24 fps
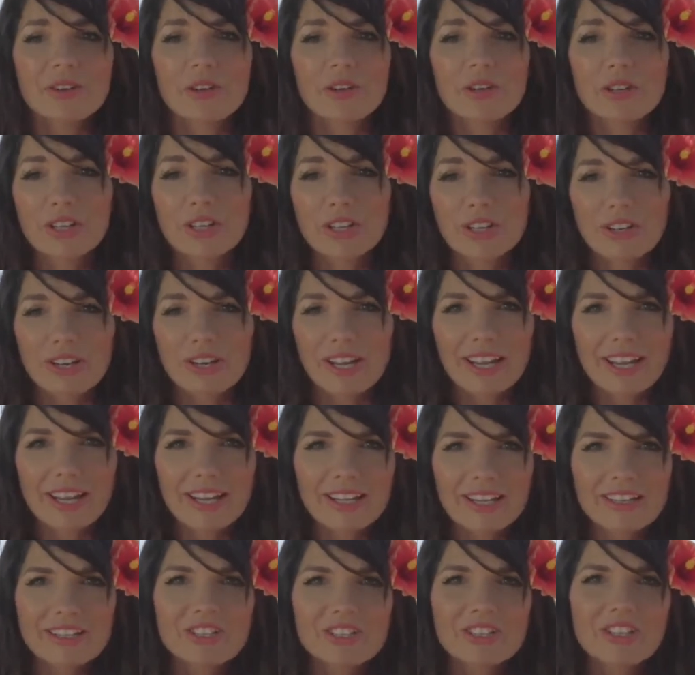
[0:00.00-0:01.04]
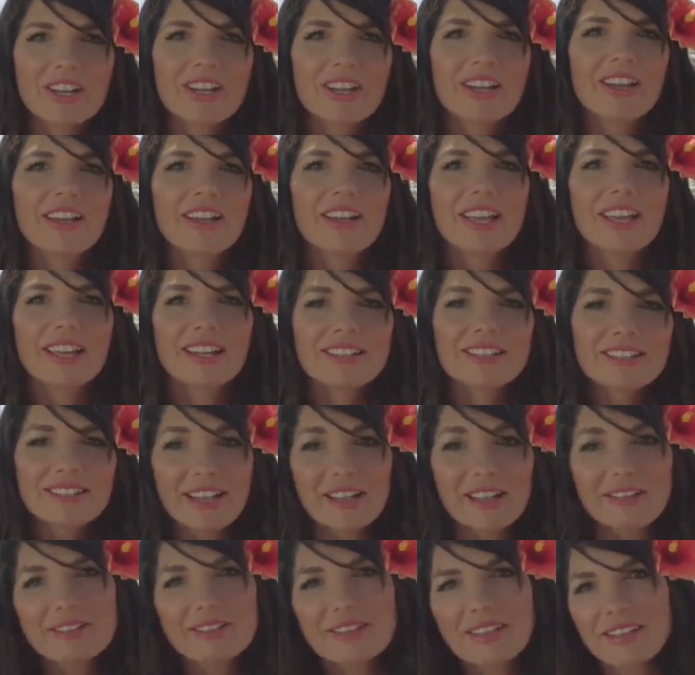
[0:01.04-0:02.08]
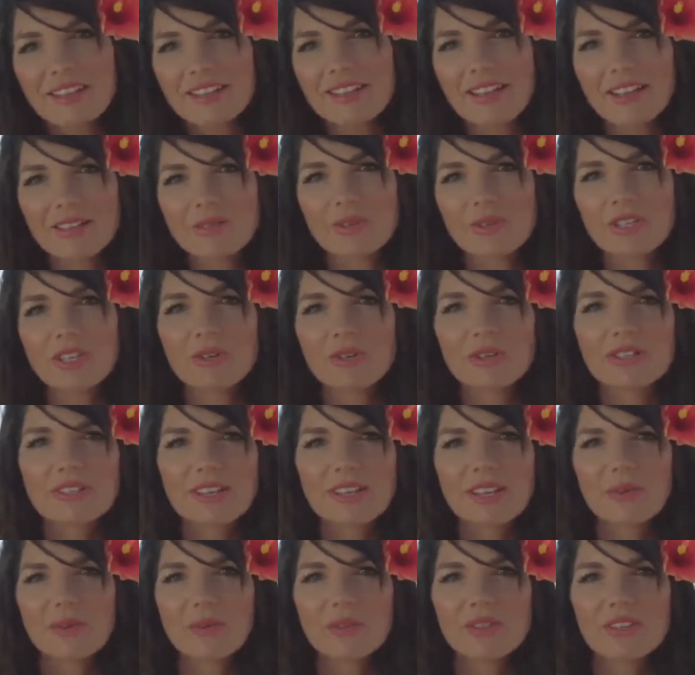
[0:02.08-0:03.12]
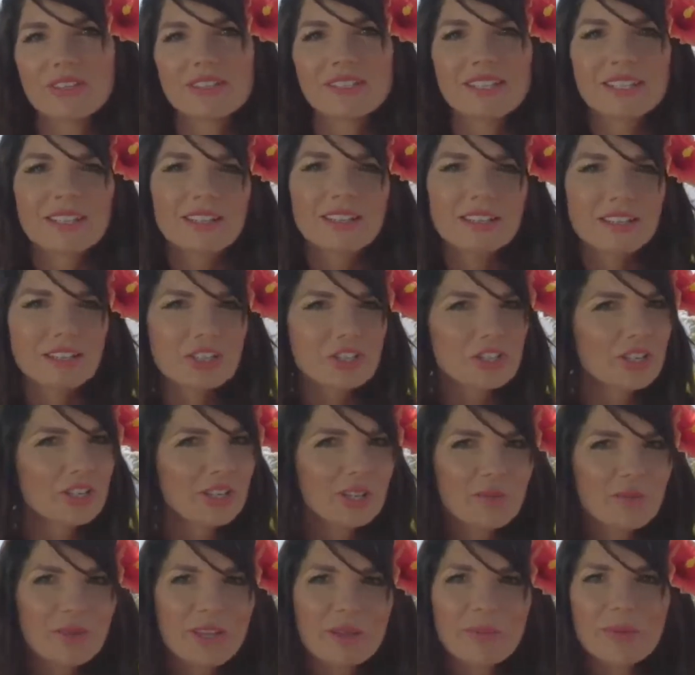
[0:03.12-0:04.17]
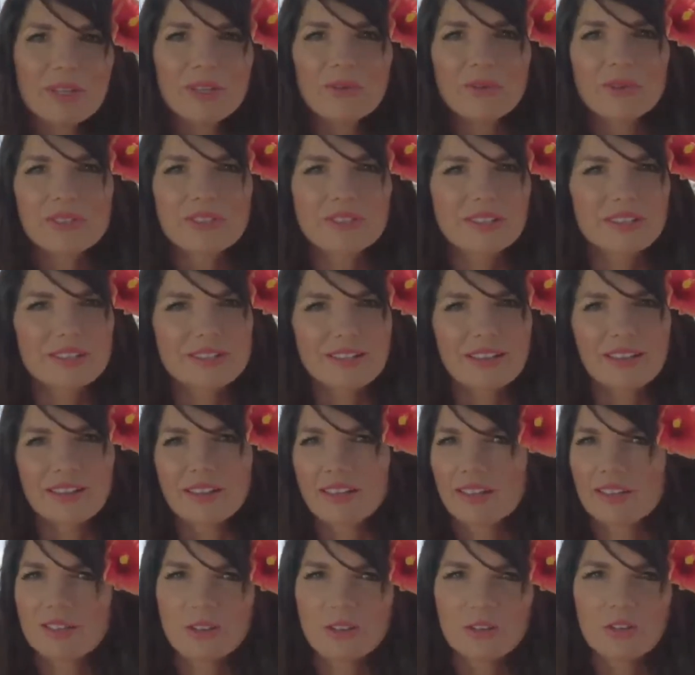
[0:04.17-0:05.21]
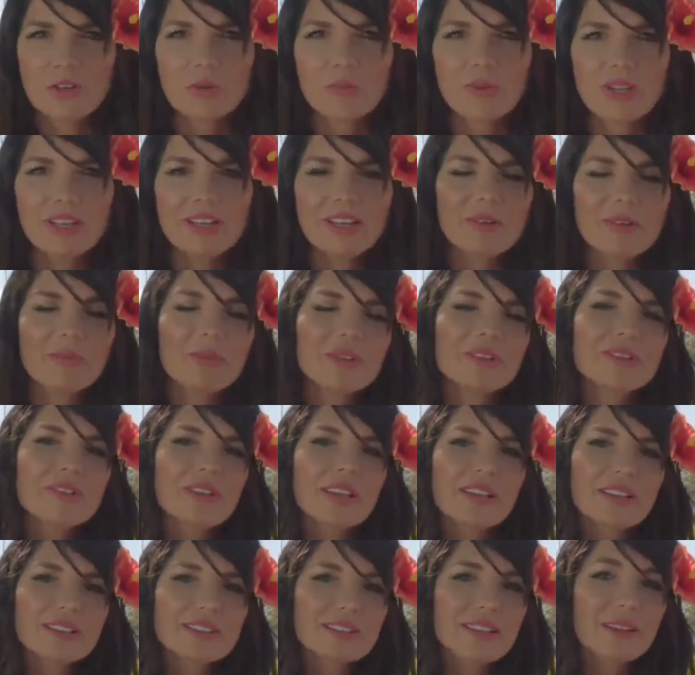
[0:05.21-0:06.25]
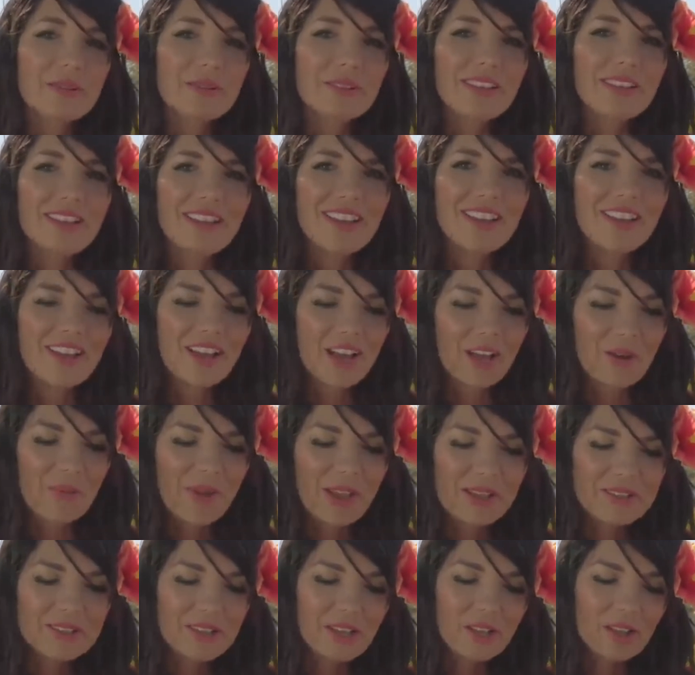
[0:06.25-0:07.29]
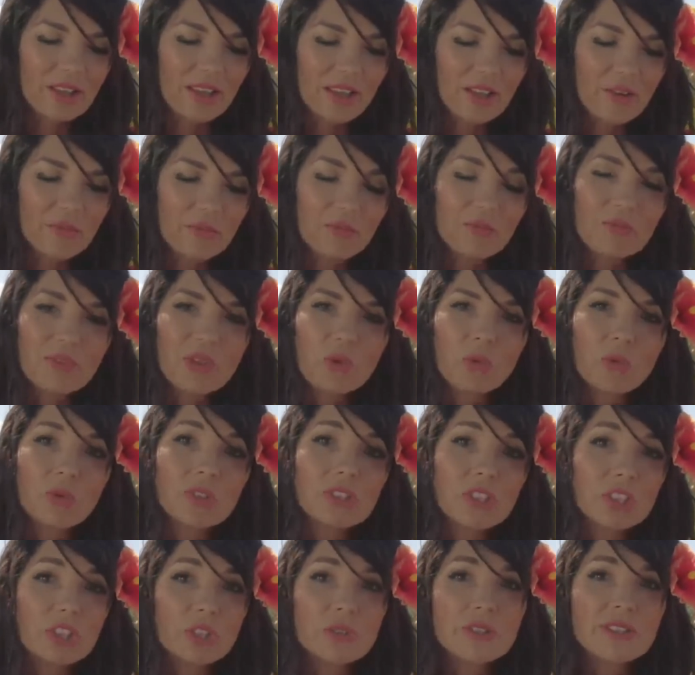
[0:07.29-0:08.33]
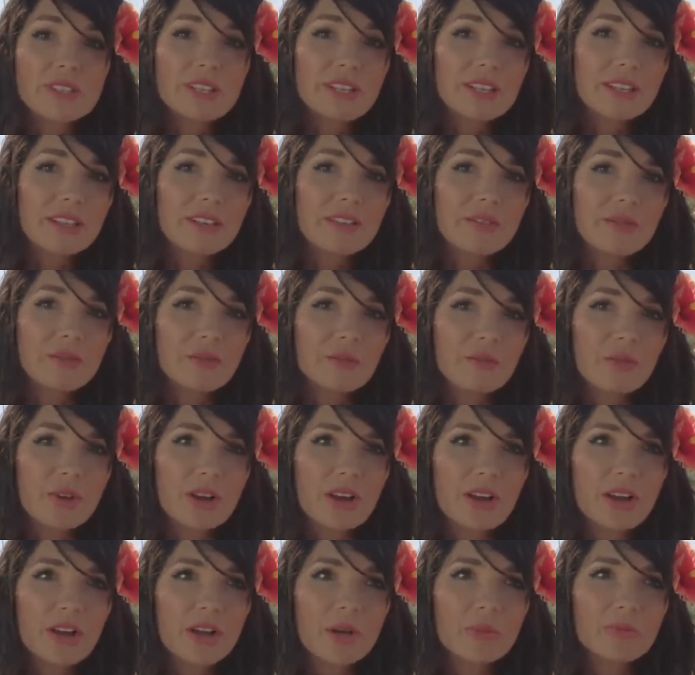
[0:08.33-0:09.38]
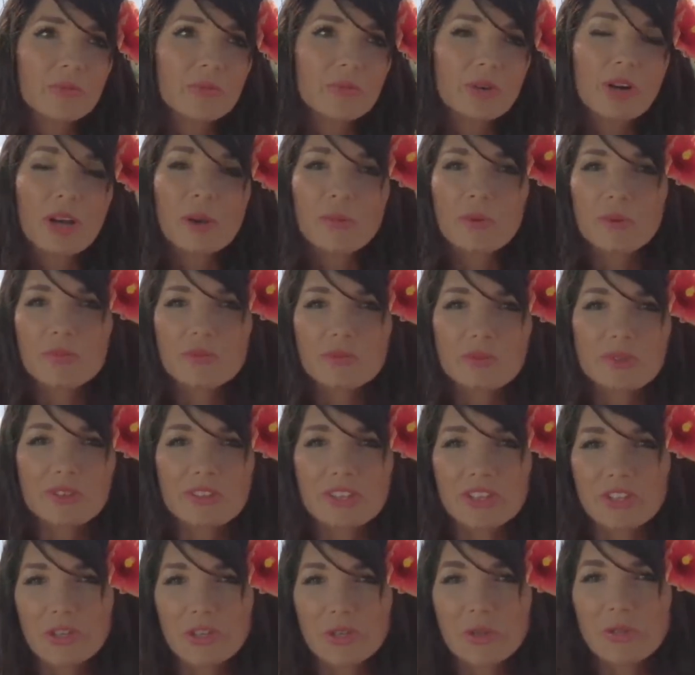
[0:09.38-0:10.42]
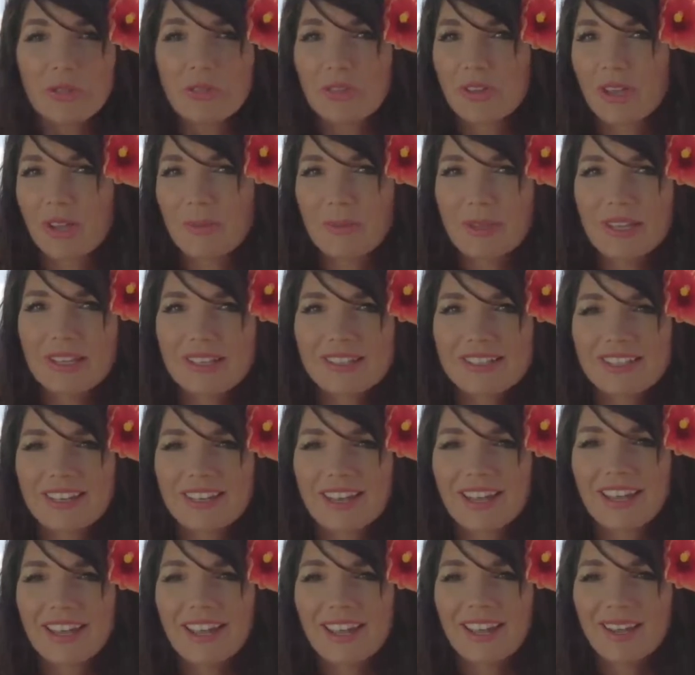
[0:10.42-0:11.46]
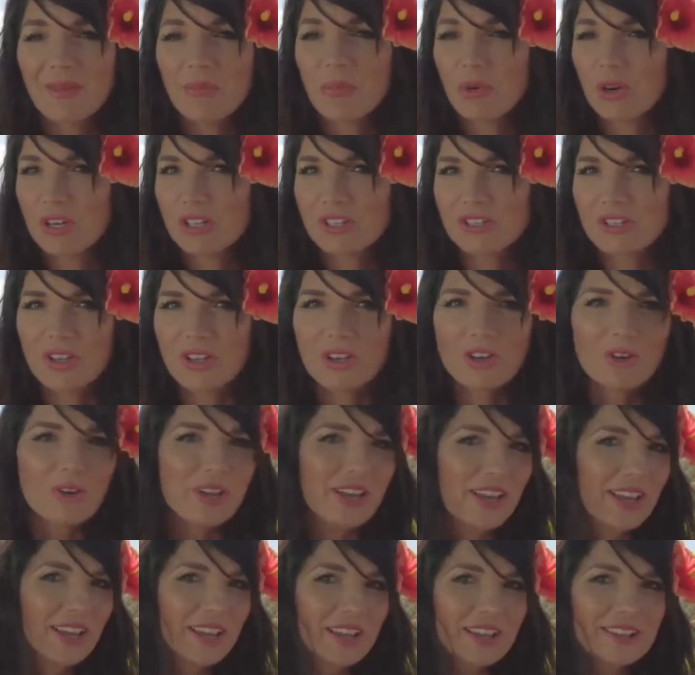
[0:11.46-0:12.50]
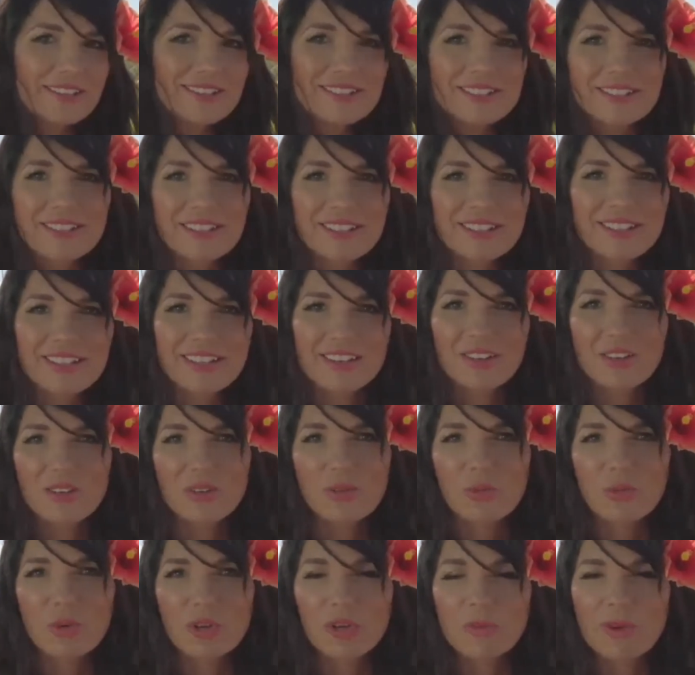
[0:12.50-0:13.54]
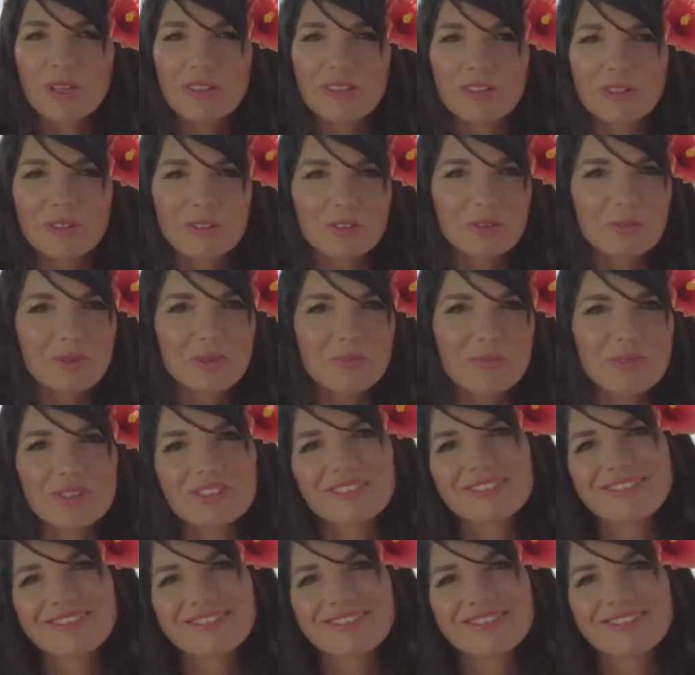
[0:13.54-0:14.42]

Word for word: earlier age and it sounds like that's what you were saying with the deconditioning maybe was is that like sarcopenia but so i guess that i'm asking like do you see um, problems with the youth coming in today more so and what about the older people